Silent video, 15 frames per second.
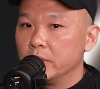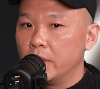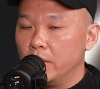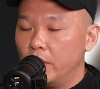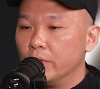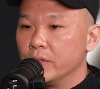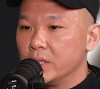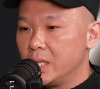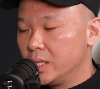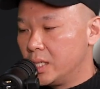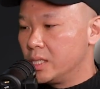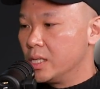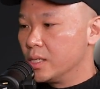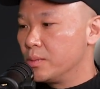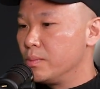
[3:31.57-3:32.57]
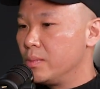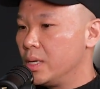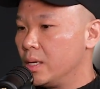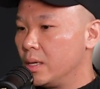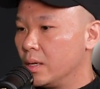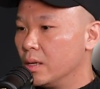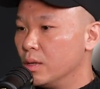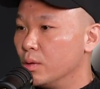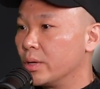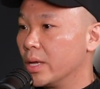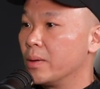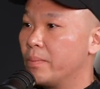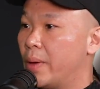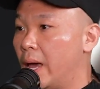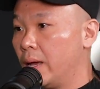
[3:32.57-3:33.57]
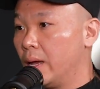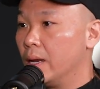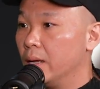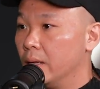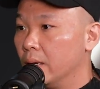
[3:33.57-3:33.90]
And obviously, this is me looking back at